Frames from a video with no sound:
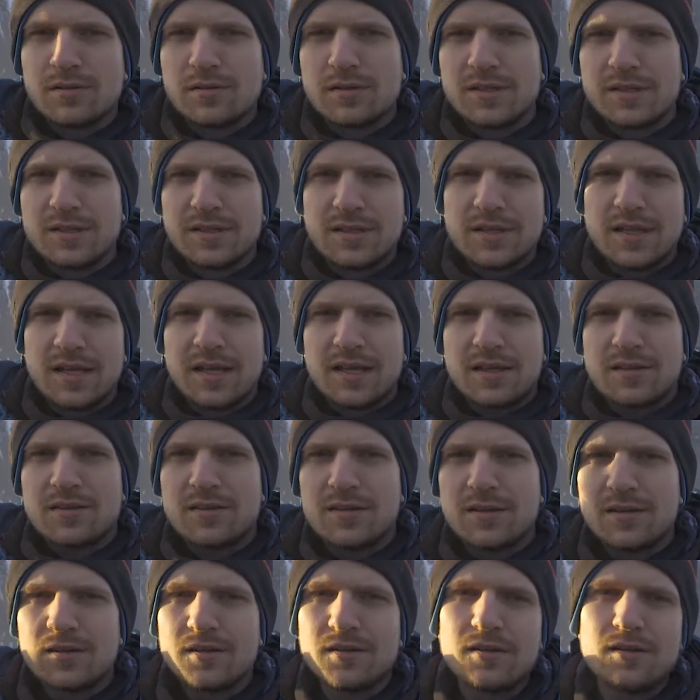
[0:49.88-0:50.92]
little lake
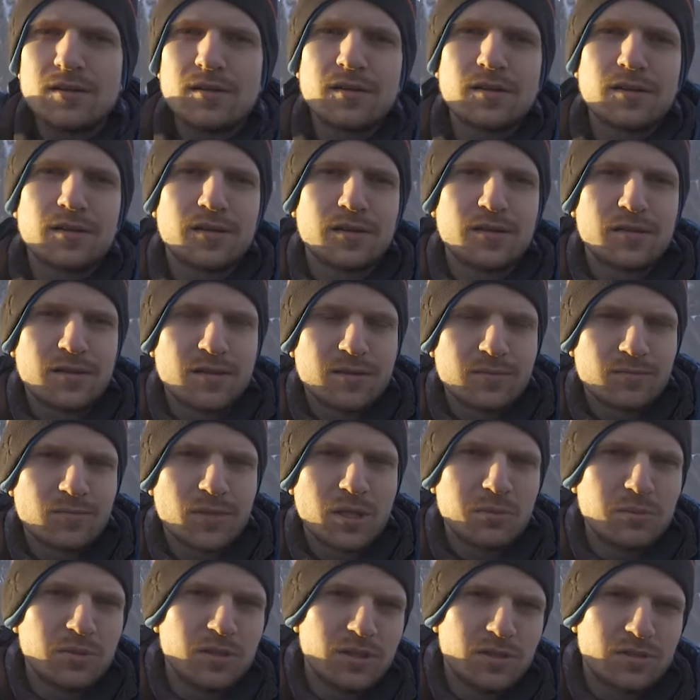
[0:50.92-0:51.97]
there, and then
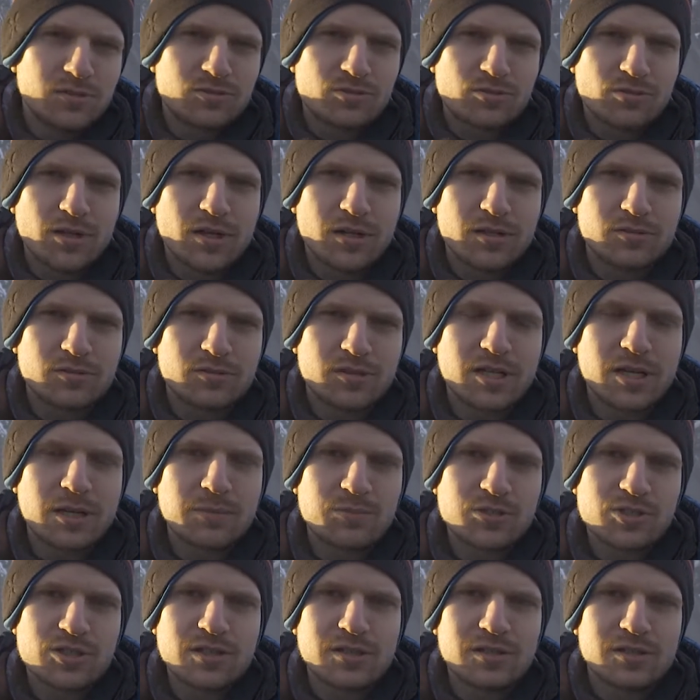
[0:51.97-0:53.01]
maybe try to
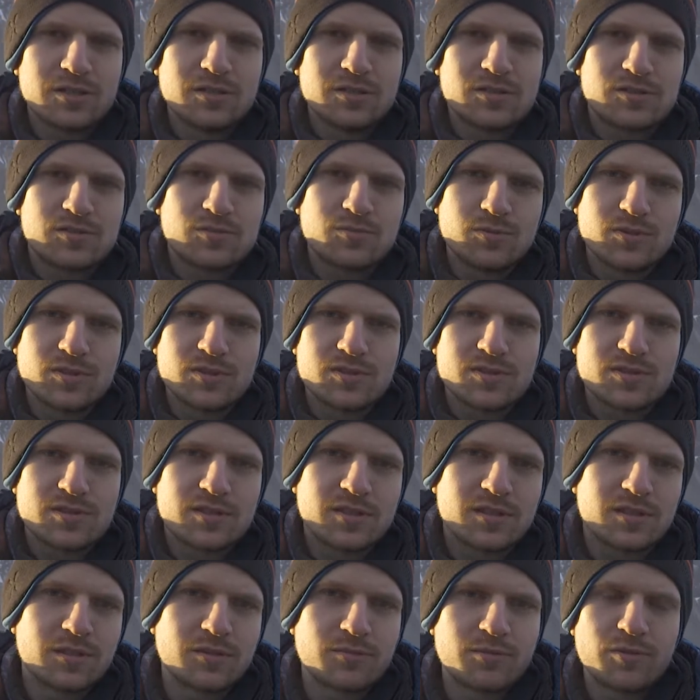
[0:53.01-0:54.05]
capture it with
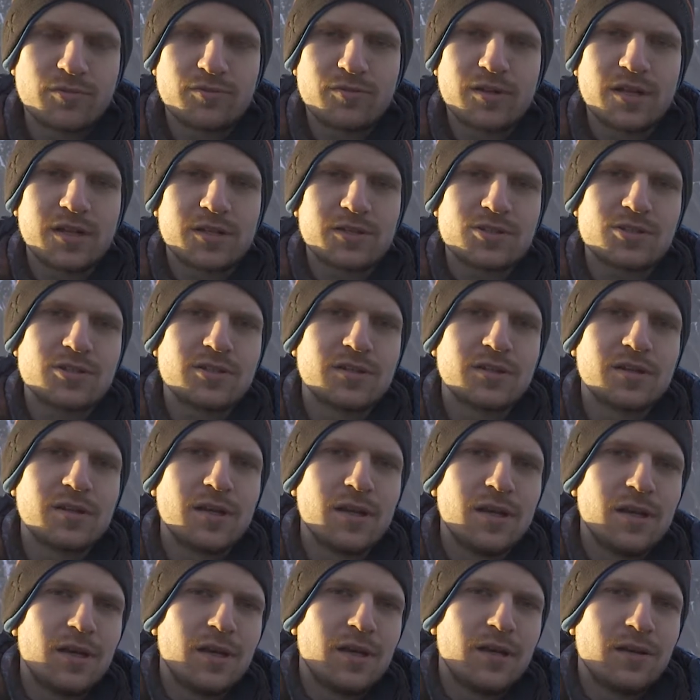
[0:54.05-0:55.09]
reflection
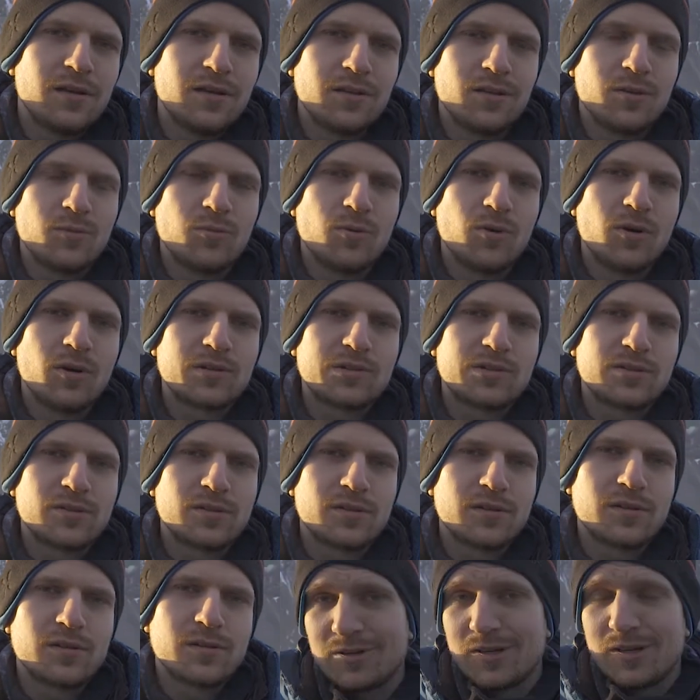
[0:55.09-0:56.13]
in the
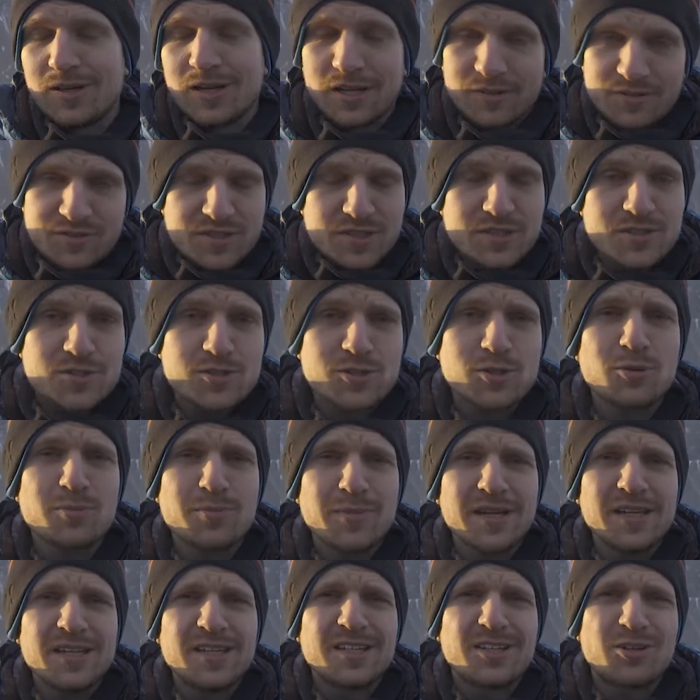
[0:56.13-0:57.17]
water. I've seen so
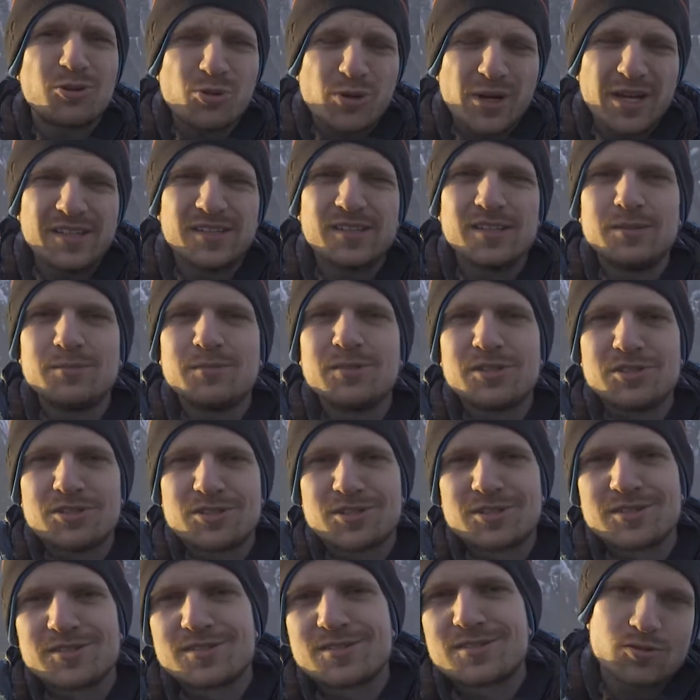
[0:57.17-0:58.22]
many great
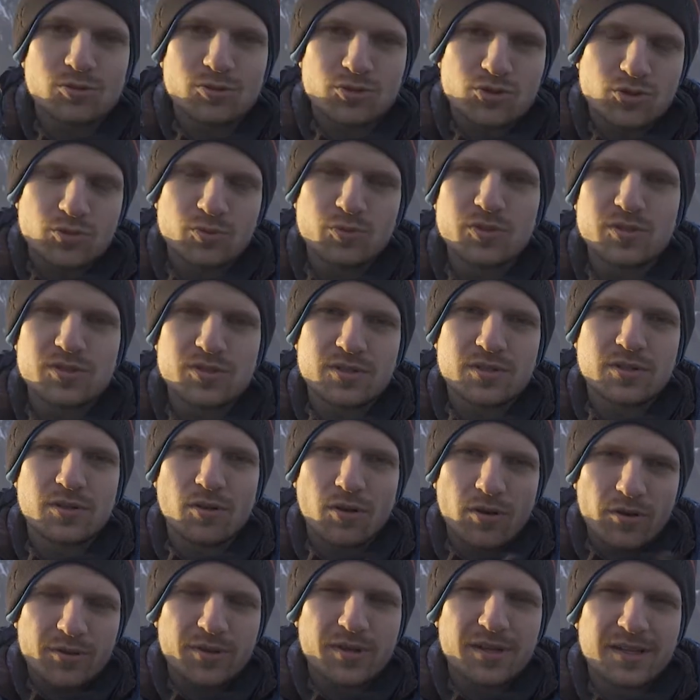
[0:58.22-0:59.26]
images also with the
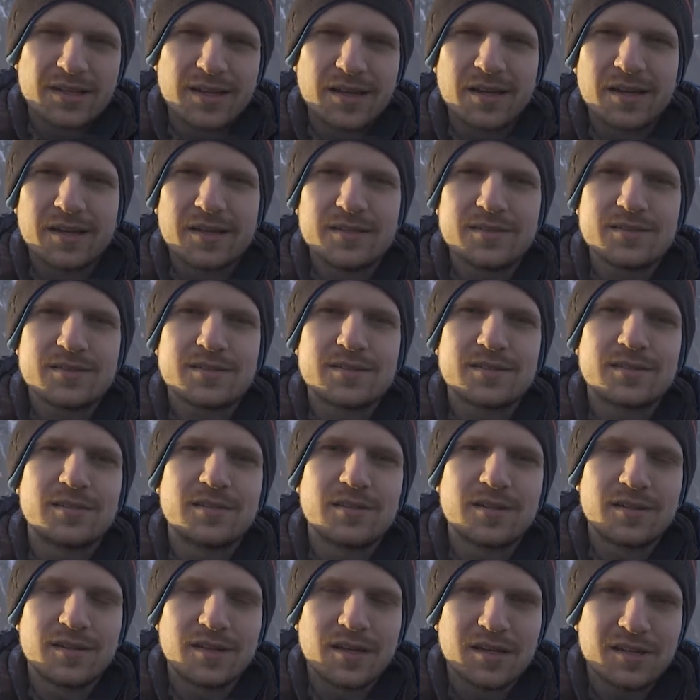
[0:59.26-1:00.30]
northern lights in
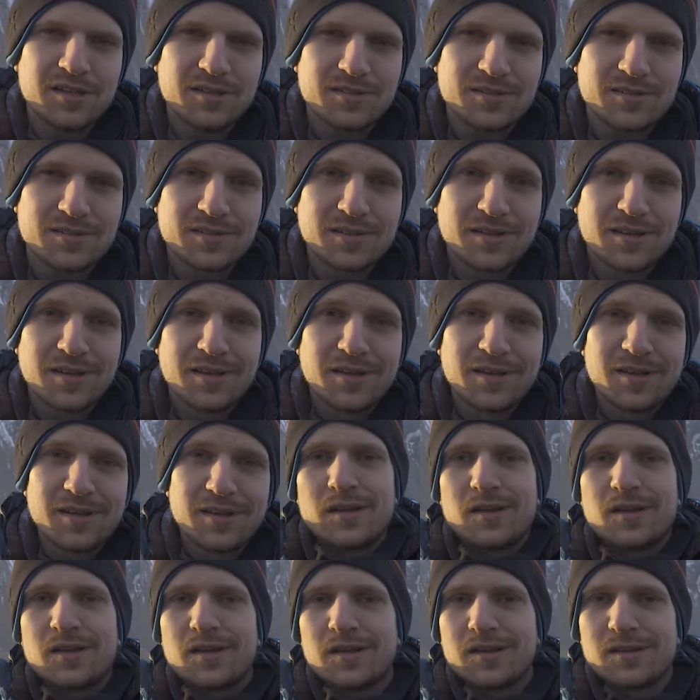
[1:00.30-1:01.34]
the night,
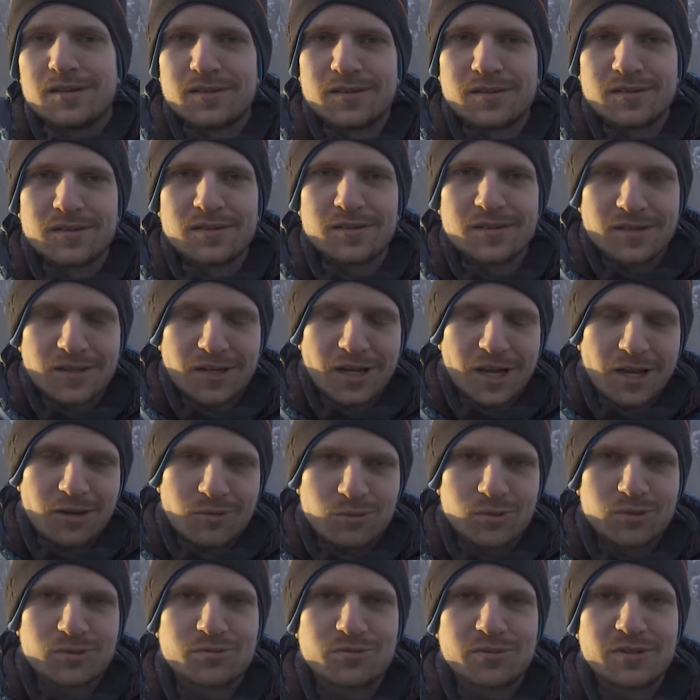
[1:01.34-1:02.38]
and I
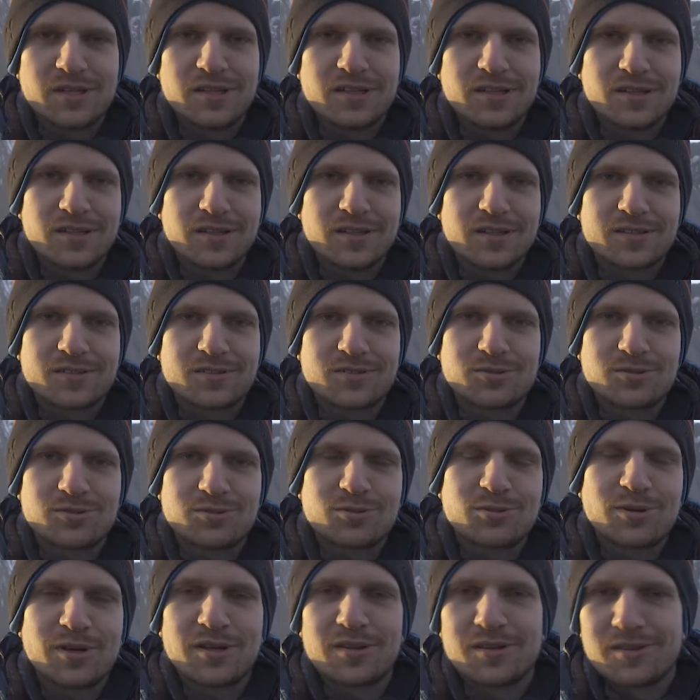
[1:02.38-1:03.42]
would really like to
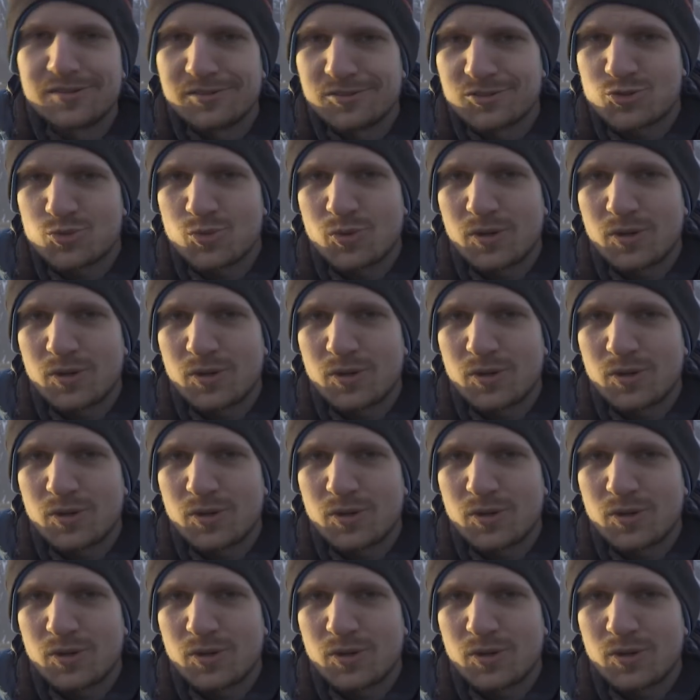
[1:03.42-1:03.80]
try that as